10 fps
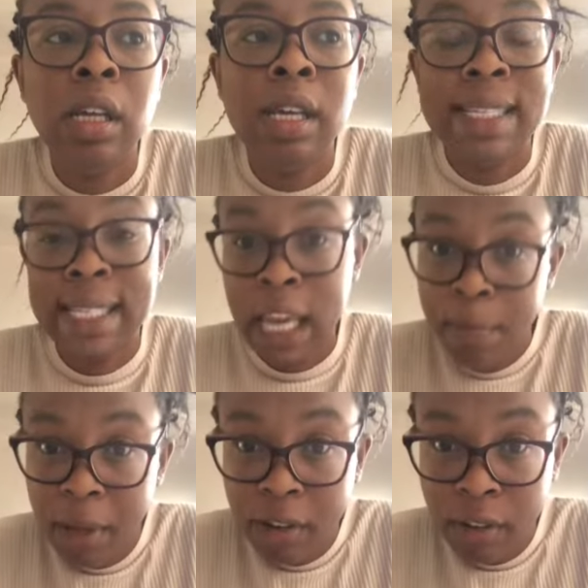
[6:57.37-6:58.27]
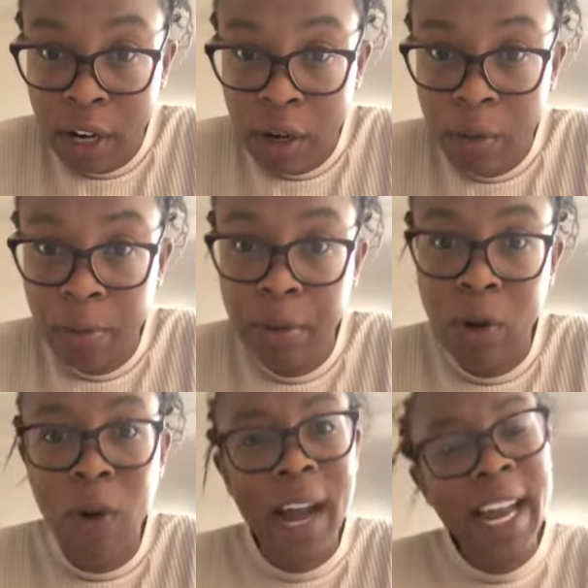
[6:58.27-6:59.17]
skipping rope
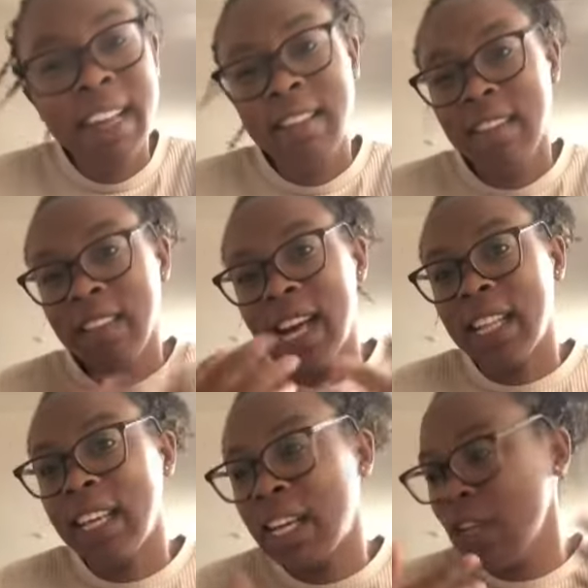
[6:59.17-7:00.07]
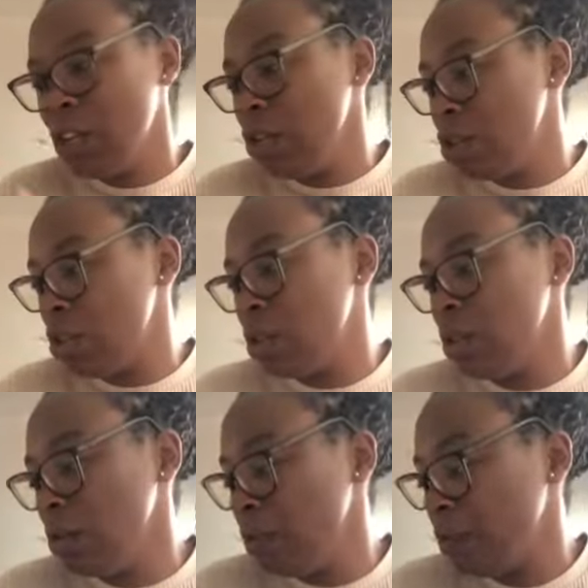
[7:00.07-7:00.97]
or anything that they can use
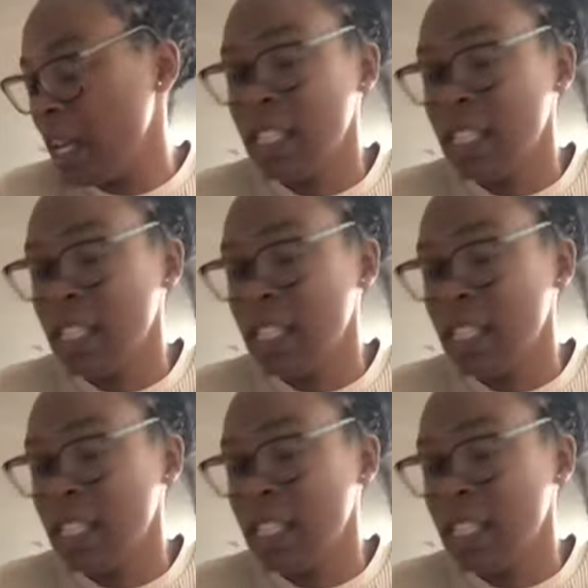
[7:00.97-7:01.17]
to get